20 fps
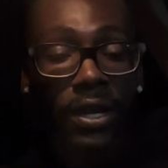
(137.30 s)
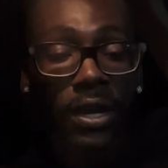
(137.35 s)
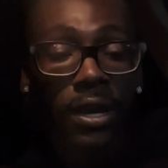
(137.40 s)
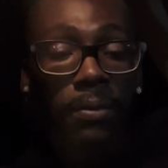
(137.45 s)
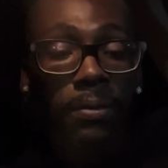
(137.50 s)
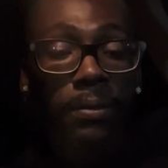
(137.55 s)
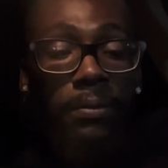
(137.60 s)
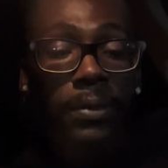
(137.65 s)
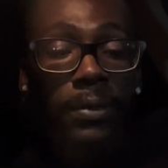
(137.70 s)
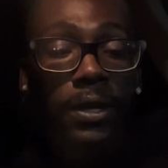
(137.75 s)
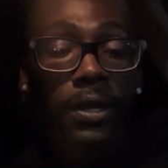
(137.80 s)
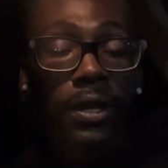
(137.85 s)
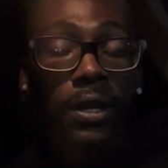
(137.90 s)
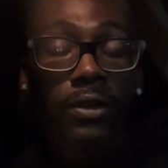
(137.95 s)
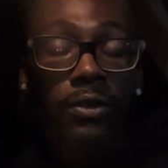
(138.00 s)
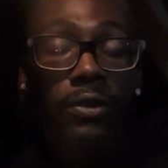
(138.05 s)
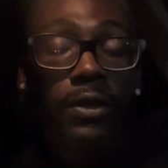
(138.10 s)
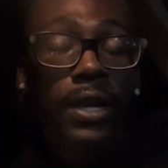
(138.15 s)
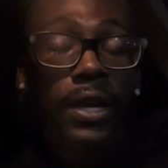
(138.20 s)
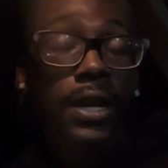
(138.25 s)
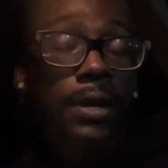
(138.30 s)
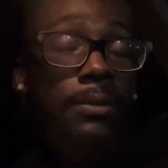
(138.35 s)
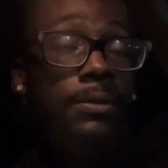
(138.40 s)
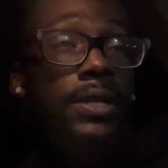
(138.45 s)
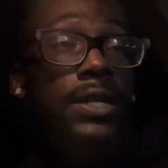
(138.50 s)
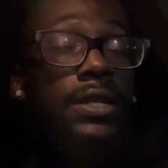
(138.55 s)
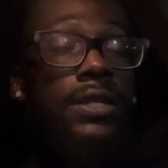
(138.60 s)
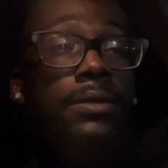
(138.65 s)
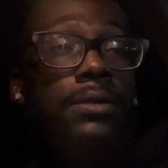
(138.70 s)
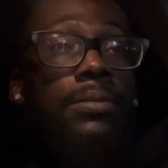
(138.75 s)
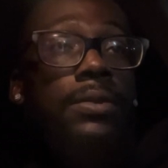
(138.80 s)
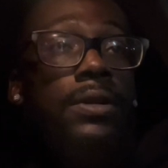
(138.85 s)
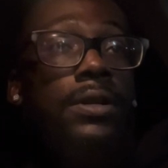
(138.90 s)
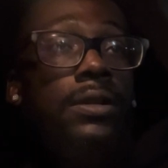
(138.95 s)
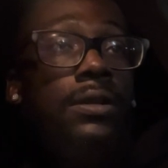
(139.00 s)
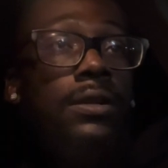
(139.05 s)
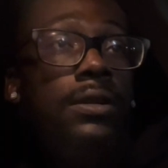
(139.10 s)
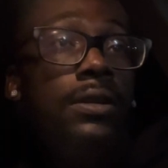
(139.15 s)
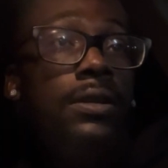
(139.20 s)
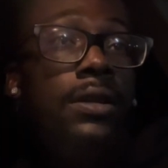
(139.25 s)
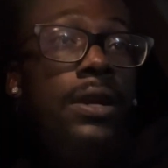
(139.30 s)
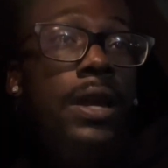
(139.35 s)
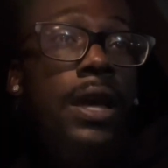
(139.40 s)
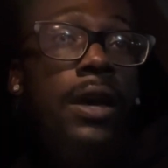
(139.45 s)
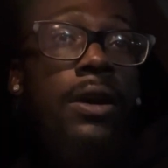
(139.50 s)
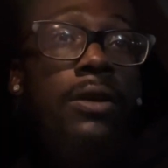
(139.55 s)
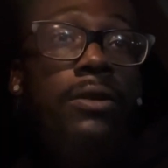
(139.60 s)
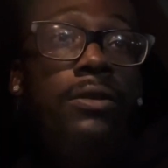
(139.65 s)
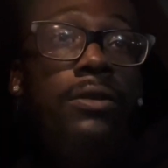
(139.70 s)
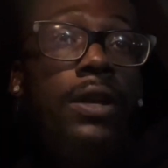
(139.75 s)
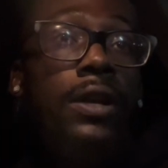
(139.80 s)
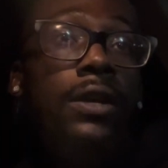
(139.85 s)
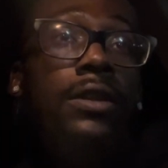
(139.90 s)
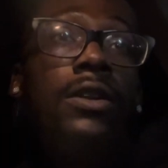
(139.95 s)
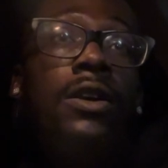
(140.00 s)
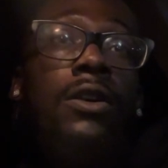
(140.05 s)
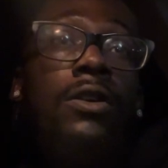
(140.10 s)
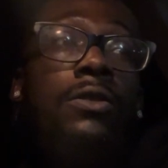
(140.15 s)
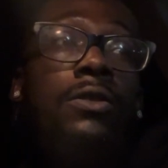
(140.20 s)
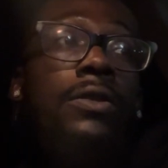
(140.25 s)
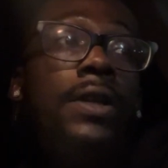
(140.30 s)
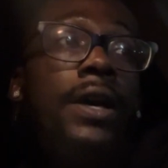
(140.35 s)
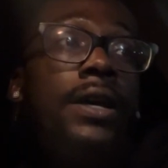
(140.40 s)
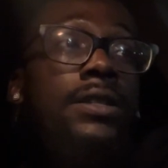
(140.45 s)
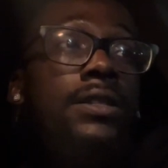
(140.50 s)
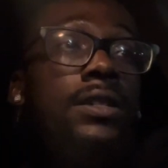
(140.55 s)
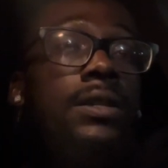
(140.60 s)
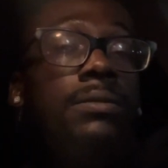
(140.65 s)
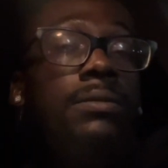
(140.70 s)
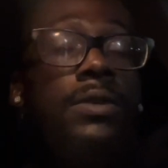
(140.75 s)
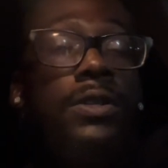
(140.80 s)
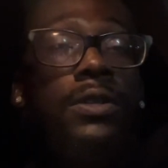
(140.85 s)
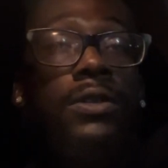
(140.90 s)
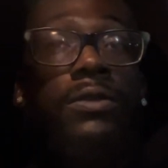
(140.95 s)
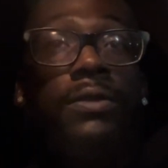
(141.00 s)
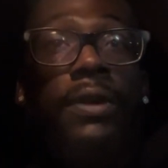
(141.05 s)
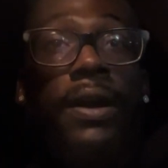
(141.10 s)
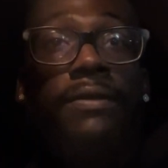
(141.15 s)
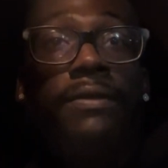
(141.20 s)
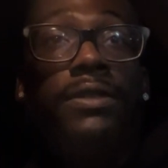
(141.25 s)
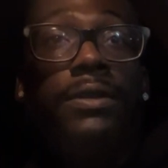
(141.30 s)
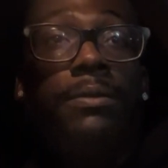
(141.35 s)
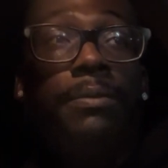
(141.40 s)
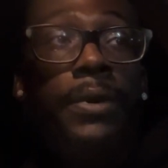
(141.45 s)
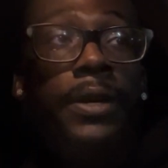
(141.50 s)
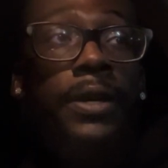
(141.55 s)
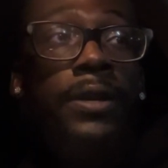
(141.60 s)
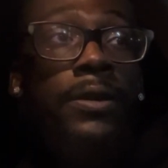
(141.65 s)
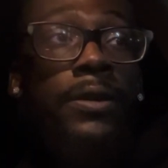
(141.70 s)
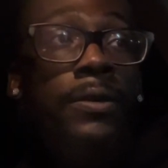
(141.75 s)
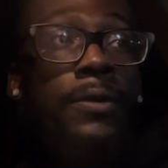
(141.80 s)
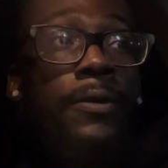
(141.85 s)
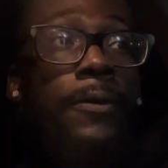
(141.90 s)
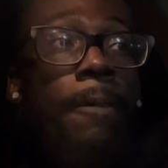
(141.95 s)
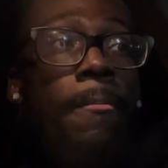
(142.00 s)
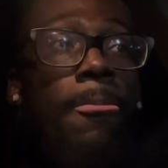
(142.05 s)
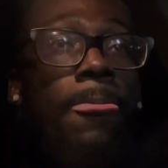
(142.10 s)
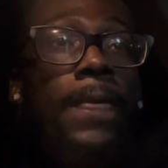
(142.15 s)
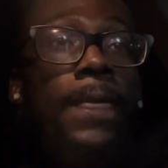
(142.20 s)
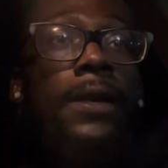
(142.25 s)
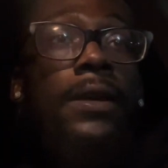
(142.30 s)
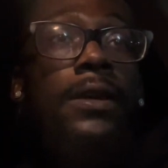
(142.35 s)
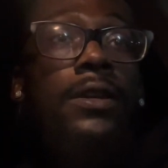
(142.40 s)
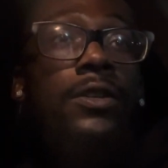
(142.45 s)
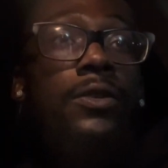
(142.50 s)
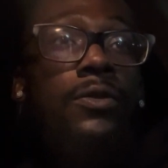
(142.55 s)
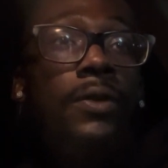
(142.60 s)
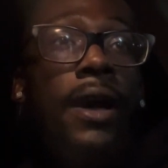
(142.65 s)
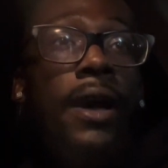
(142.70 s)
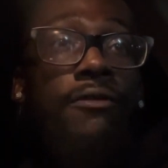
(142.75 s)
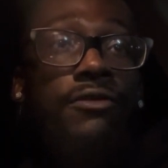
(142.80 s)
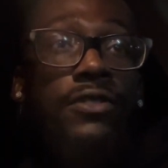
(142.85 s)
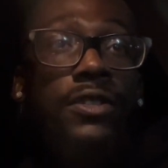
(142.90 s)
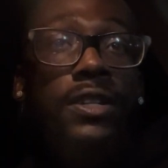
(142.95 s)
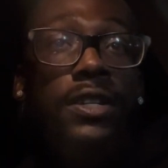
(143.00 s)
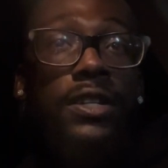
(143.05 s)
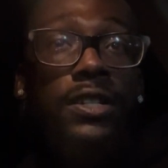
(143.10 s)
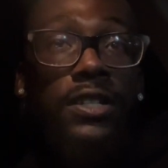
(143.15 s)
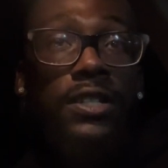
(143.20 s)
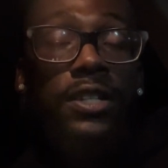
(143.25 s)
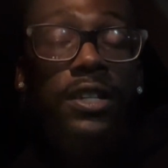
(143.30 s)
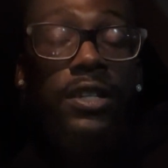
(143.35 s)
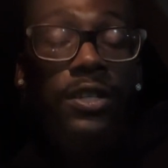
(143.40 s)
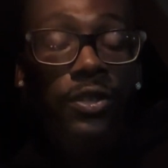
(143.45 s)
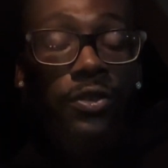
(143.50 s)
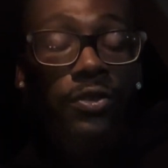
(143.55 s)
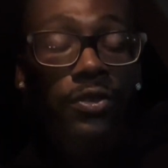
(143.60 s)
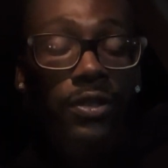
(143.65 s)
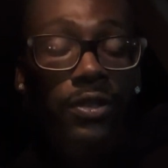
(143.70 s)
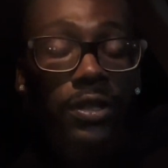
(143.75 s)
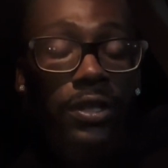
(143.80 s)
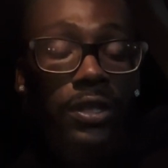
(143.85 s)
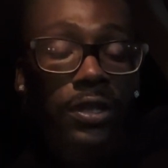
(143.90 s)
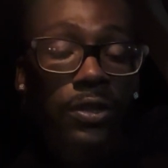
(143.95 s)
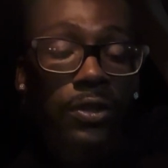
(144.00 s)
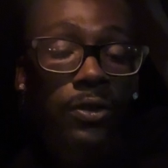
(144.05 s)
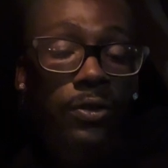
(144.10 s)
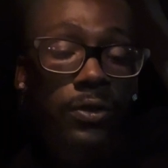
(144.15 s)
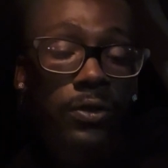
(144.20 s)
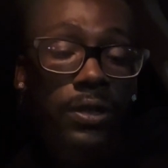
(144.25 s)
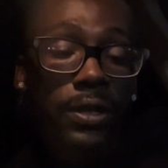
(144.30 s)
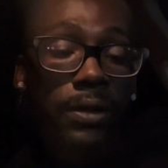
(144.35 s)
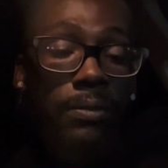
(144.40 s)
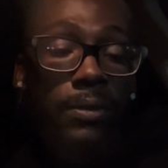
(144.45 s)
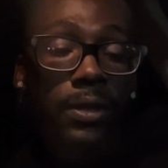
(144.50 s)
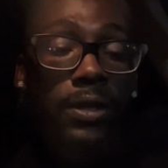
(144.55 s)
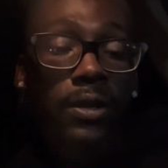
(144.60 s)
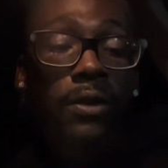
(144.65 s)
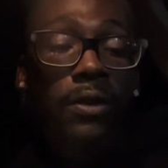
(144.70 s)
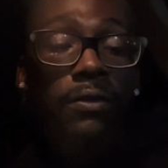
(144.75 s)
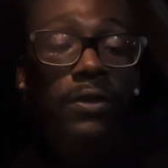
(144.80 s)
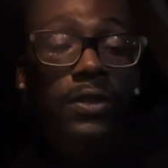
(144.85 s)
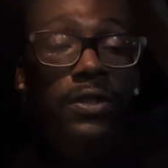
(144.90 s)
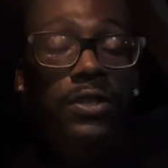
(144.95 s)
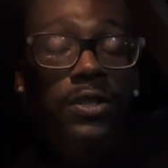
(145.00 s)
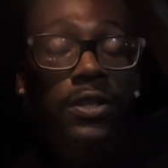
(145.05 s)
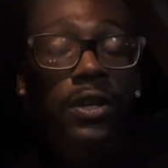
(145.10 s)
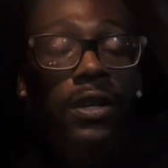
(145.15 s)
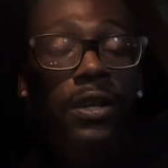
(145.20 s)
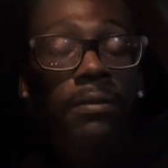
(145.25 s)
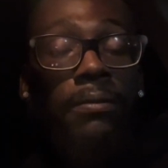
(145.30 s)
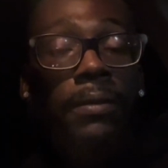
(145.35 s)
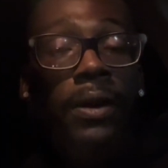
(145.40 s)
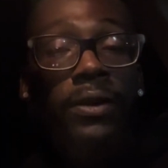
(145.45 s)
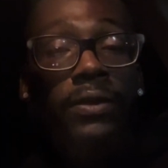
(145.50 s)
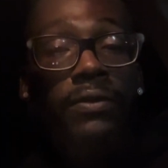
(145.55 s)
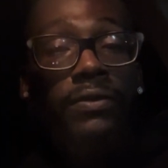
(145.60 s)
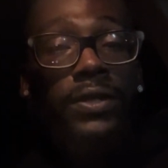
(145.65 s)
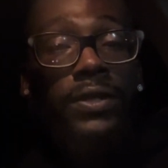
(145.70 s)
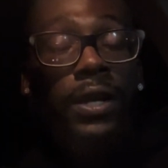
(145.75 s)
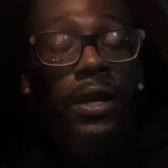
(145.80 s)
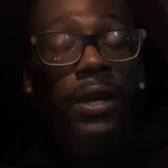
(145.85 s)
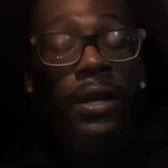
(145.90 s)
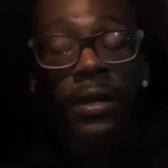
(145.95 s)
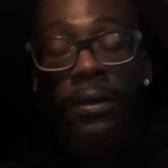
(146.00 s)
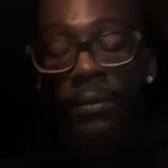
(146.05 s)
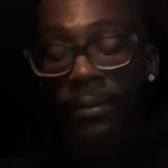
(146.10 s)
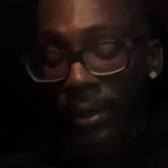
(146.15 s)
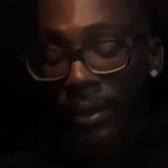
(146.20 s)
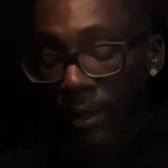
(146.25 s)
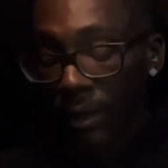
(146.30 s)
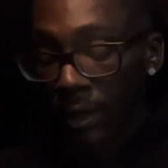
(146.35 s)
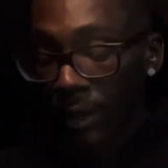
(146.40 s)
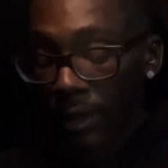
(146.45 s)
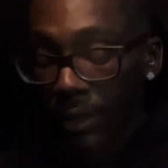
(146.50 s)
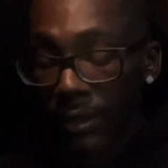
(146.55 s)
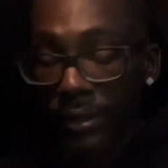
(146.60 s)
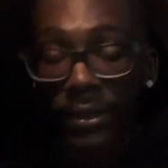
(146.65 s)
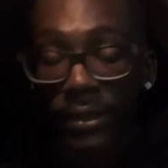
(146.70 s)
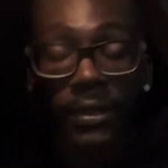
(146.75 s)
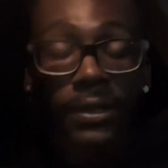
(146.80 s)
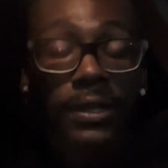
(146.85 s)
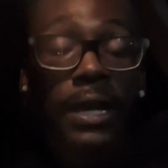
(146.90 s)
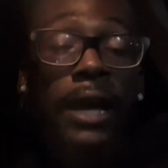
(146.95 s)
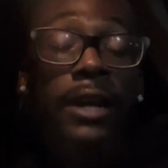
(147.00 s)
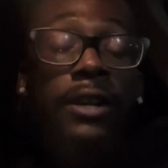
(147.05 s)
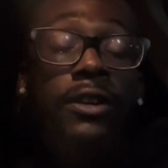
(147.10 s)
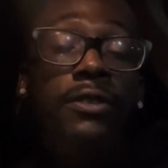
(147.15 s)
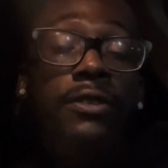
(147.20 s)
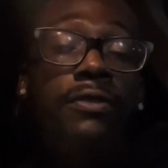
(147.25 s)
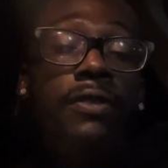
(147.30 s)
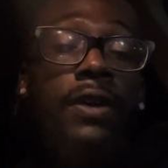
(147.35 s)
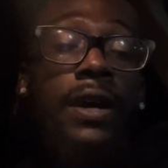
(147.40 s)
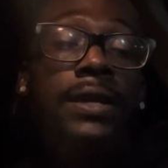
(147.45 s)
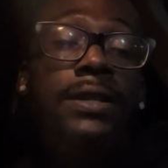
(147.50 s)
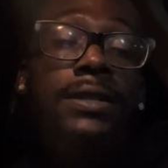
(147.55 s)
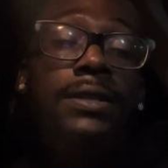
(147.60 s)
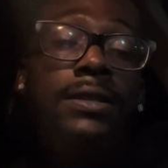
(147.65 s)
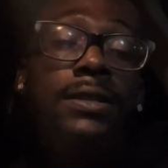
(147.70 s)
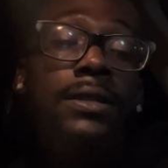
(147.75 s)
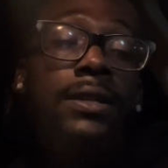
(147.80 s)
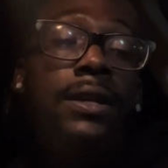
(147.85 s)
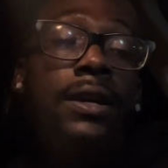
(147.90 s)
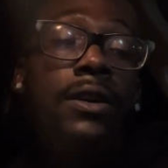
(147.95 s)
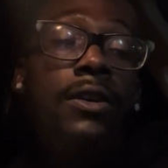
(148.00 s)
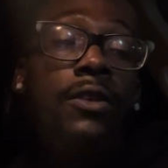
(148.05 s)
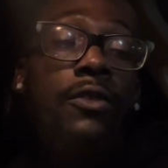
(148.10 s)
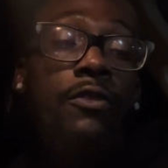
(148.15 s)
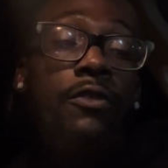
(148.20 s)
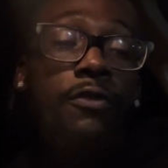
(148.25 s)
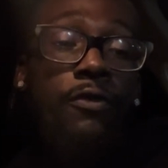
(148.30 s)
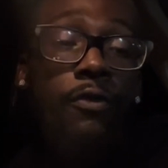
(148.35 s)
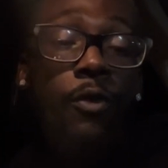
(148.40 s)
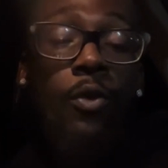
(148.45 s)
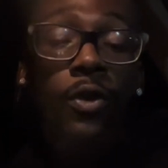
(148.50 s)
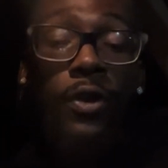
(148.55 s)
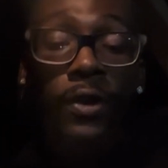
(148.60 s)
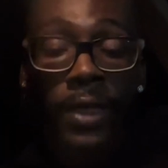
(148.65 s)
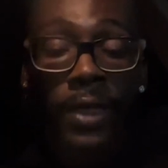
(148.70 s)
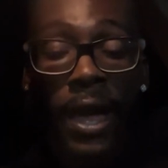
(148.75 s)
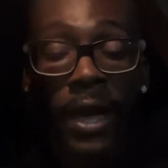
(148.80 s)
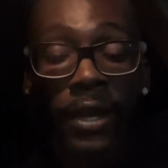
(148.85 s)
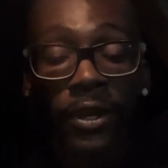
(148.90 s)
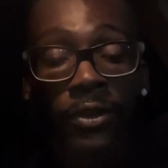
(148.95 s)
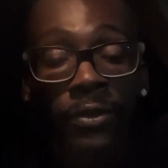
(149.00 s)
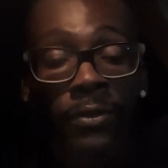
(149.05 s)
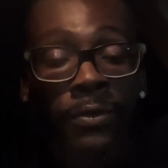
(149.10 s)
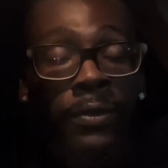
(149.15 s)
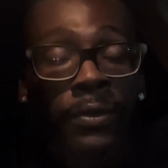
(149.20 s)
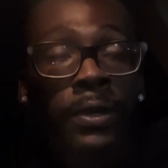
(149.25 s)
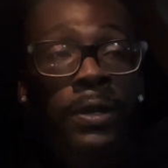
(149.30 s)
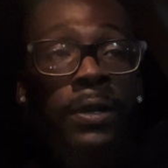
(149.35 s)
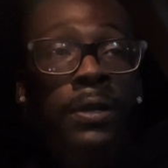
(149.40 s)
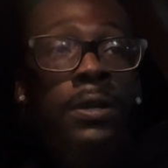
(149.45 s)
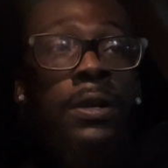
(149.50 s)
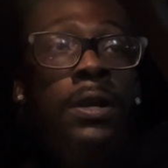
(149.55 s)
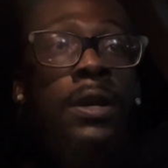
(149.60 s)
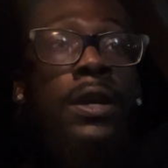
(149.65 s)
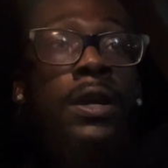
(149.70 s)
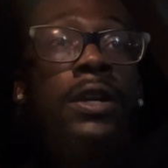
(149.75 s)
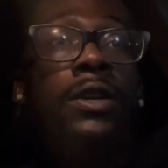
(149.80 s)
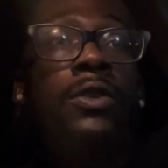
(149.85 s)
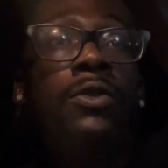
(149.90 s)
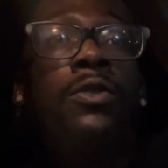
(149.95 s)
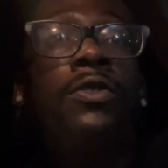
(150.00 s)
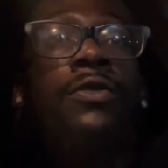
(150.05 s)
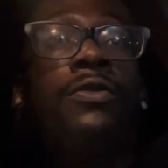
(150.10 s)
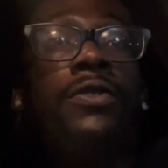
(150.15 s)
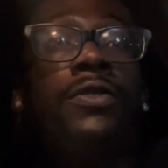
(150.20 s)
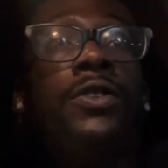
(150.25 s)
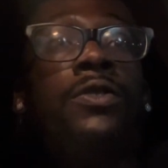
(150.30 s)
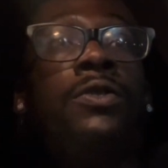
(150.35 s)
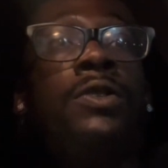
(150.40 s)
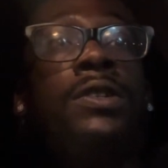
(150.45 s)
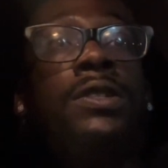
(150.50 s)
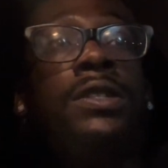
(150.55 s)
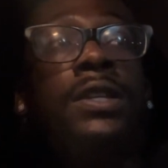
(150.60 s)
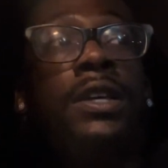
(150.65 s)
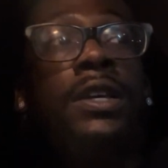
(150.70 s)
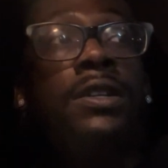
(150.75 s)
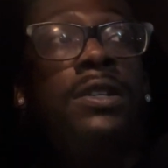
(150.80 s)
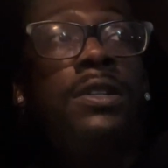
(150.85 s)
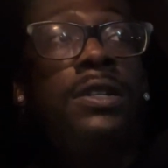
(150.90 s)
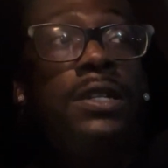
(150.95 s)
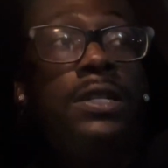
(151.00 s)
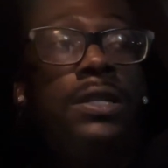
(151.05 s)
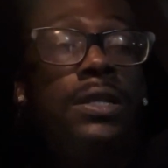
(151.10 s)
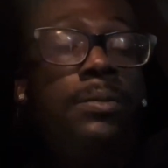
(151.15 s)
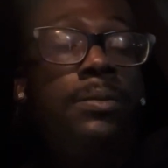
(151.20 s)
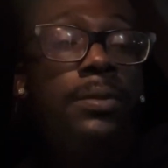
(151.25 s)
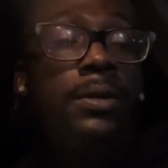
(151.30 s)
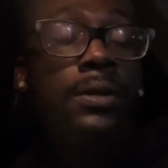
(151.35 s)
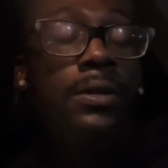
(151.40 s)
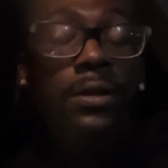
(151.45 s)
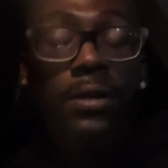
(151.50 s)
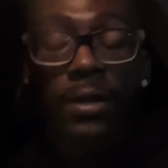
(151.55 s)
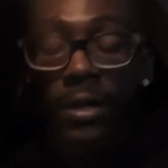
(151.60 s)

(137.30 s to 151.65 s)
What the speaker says: up and be like, okay, I'm disciplined now. Like, no, that's something you have to build. You have to continuously do something over a certain amount of time and sacrifice for that doing in order for you to say you're disciplined.